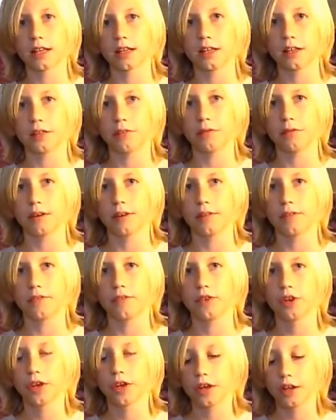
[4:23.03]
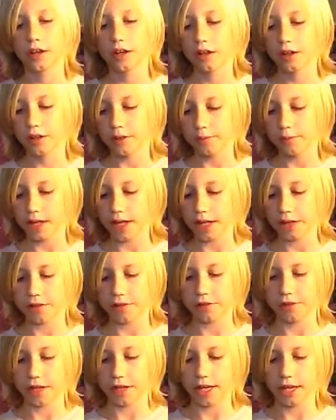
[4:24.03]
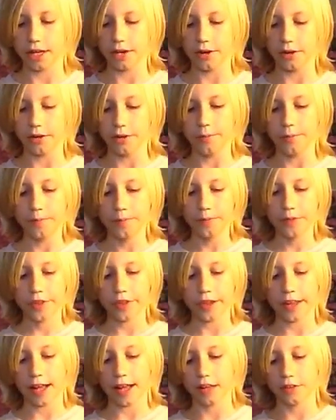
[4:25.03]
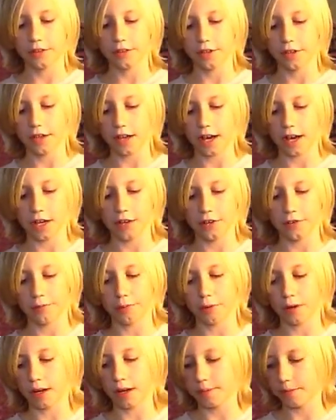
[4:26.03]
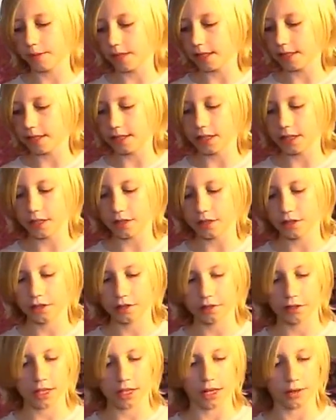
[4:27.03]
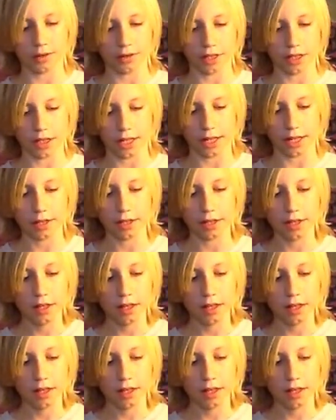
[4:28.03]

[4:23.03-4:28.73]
It's one of the blasters I own that has a kind of prime like this that I really like.